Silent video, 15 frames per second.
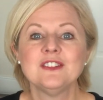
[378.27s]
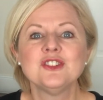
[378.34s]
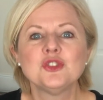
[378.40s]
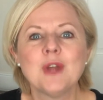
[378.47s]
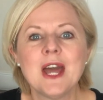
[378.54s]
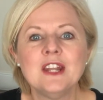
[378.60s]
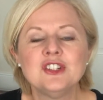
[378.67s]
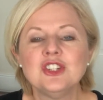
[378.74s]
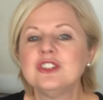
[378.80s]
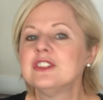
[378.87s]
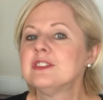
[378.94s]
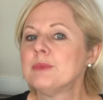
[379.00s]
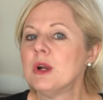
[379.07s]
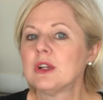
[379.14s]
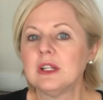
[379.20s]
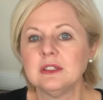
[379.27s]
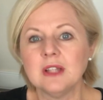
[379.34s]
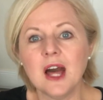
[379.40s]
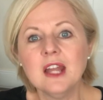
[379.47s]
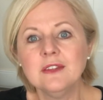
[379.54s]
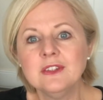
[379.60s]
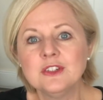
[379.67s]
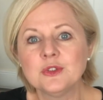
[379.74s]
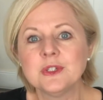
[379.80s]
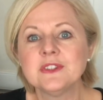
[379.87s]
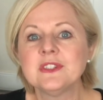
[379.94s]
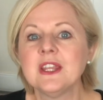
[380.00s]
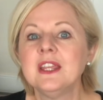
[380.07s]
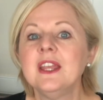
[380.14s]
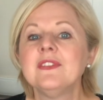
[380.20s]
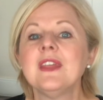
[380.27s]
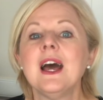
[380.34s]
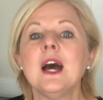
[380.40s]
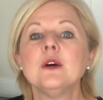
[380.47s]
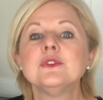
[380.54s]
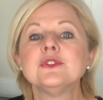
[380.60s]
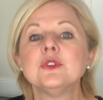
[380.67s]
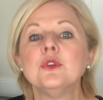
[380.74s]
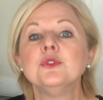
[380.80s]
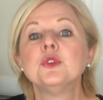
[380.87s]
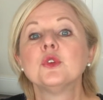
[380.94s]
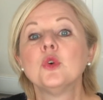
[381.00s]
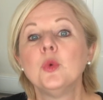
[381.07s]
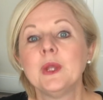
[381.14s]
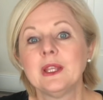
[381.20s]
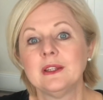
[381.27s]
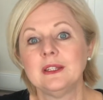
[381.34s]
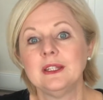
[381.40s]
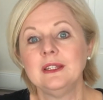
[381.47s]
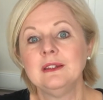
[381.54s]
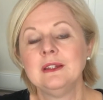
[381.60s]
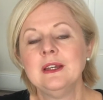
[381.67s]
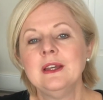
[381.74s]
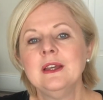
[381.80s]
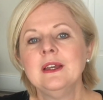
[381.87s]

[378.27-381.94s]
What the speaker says: as a strategy to spark a lot of interest and get the house sold quickly.